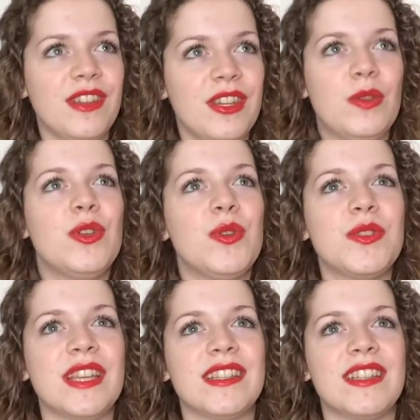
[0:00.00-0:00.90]
you
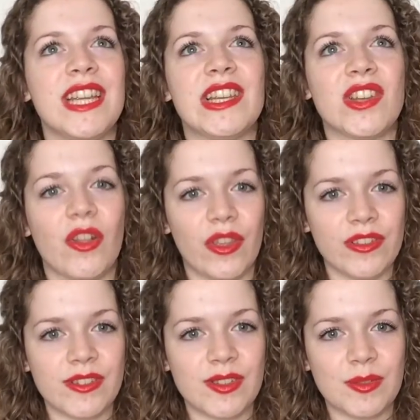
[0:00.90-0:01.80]
use it to teach
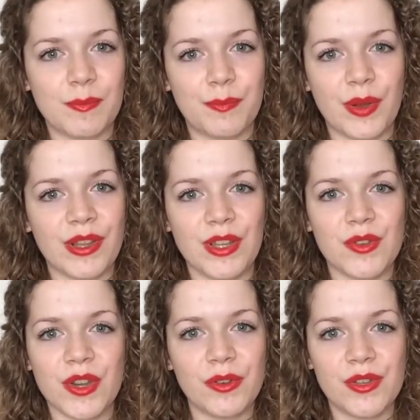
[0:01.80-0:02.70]
others, but you
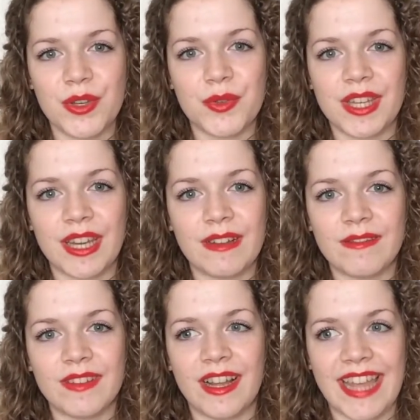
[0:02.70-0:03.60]
don't use it
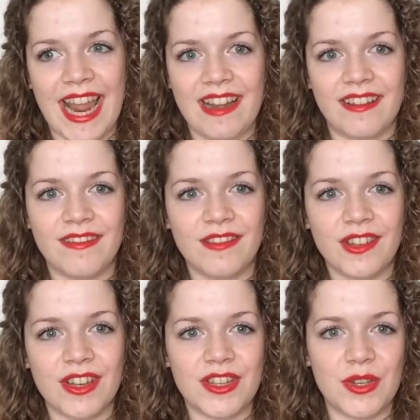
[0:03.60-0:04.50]
again,
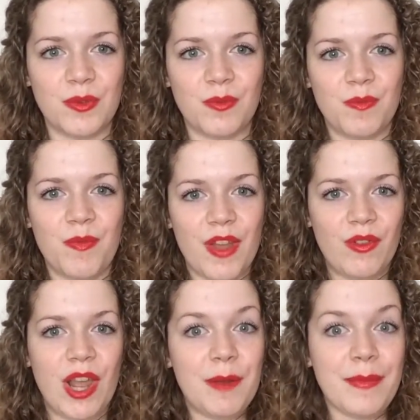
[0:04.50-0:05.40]
because you have
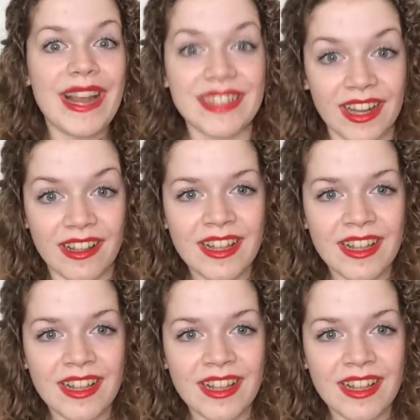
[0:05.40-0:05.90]
learned better. So